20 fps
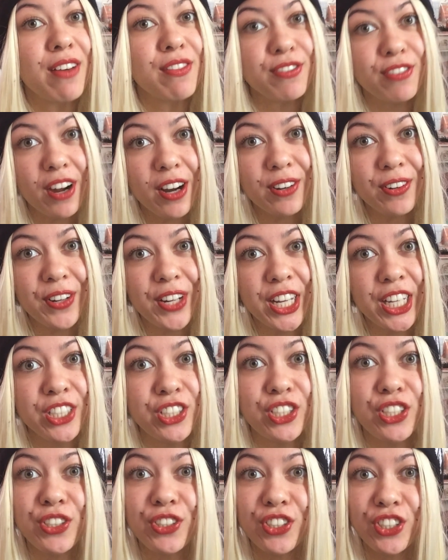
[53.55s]
For
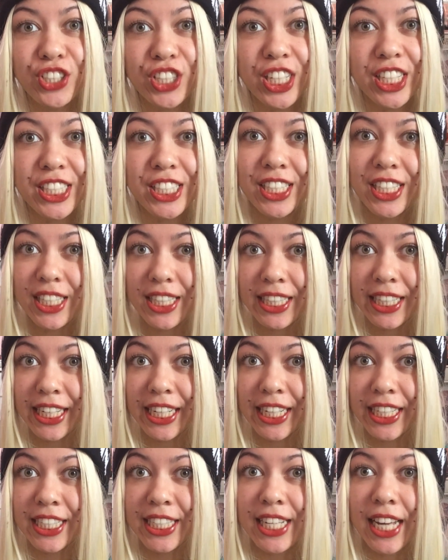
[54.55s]
it, you just
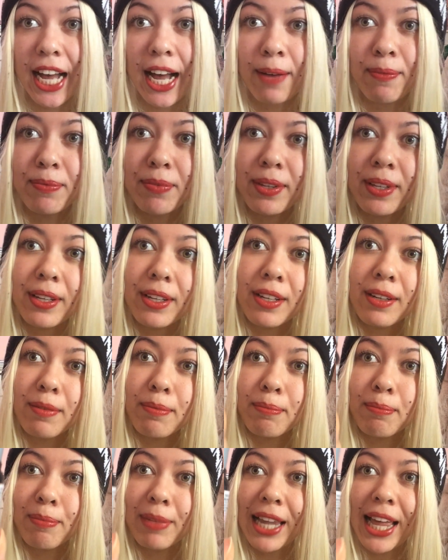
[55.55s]
need a
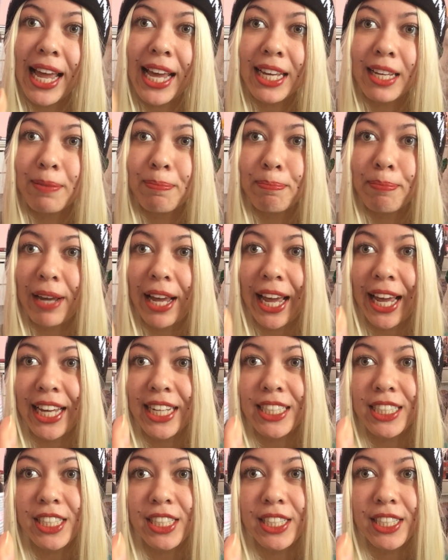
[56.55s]
black
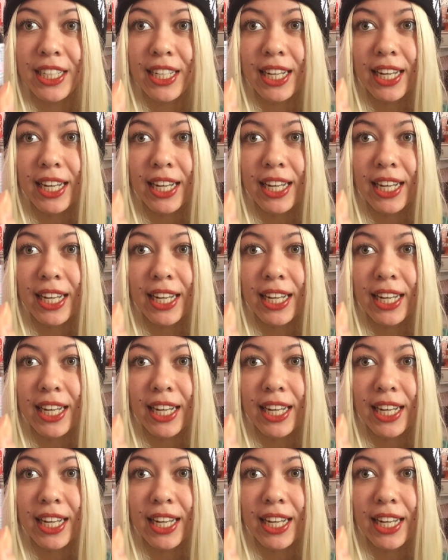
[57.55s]
paint